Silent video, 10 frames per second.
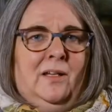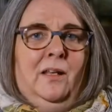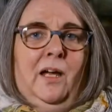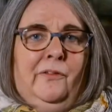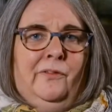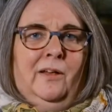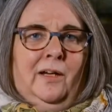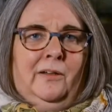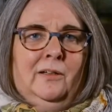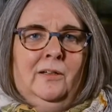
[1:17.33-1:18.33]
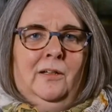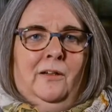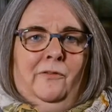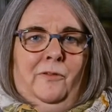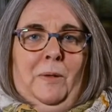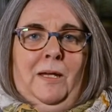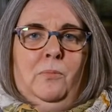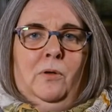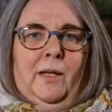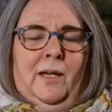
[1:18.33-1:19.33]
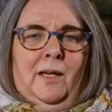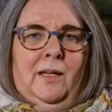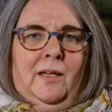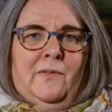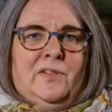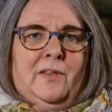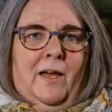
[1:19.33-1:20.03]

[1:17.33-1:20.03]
It's a lifeline for people. It, it gives